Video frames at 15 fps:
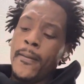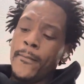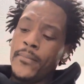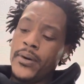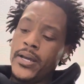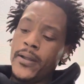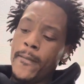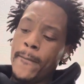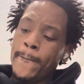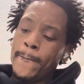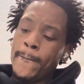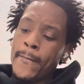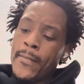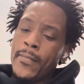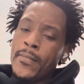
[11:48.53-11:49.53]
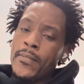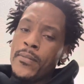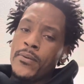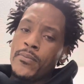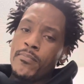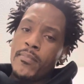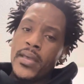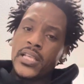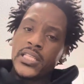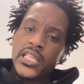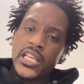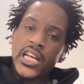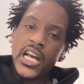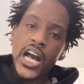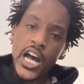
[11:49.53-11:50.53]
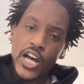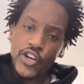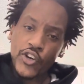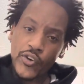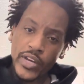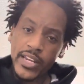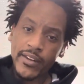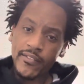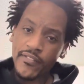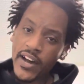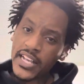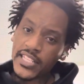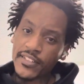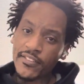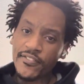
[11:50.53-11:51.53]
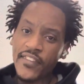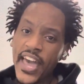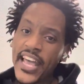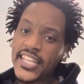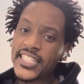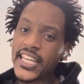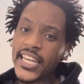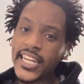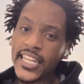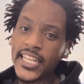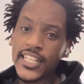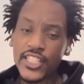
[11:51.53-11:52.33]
but makes it concrete and finds the facts in it.